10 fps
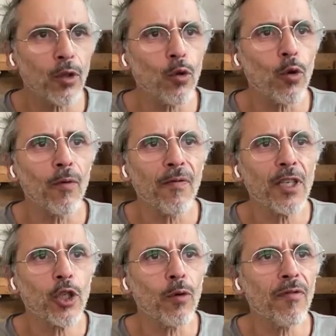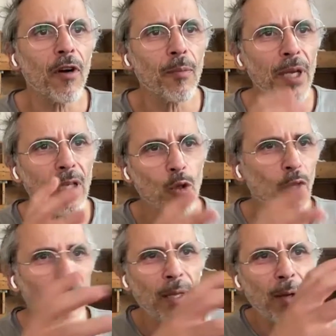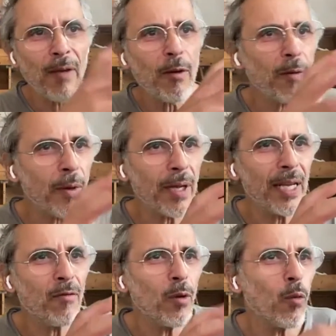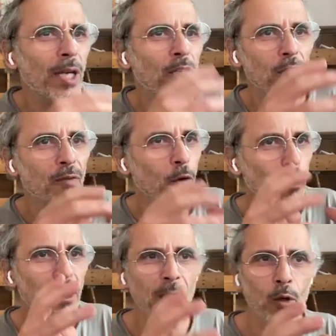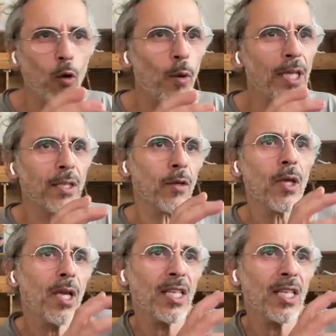to conventional farming. So everyone just focuses always on